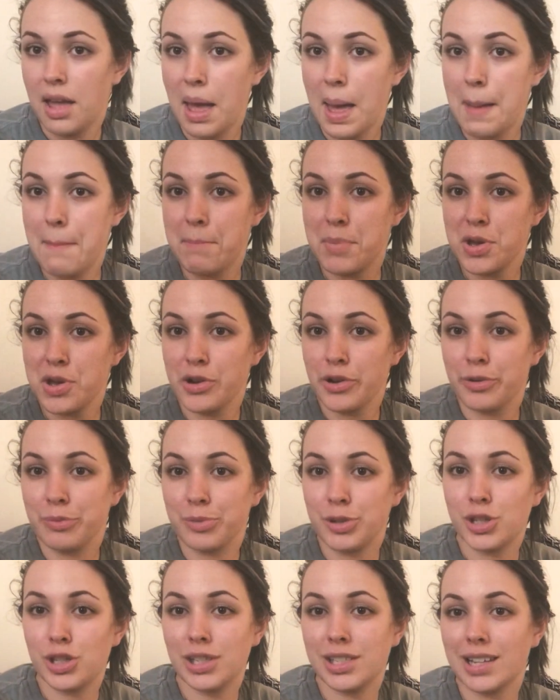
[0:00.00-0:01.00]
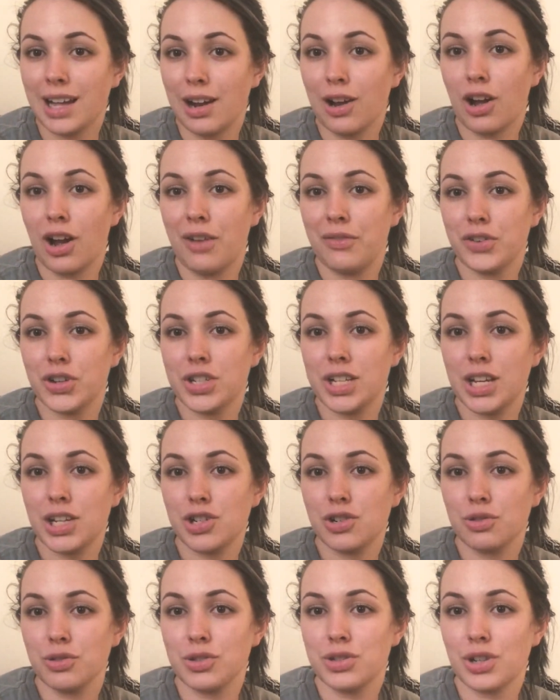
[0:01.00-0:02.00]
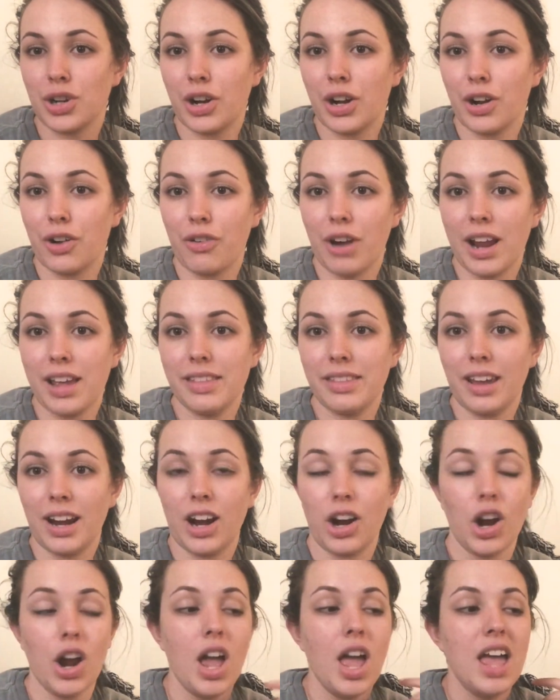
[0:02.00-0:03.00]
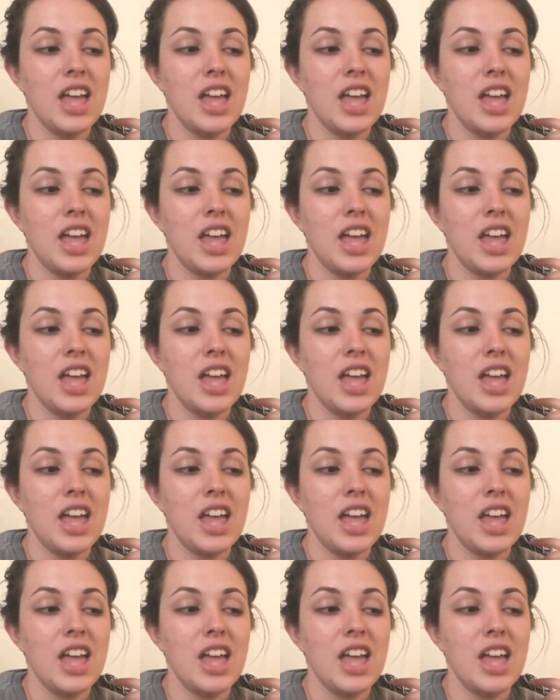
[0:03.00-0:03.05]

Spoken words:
And boom, she's got a conversational starter right there.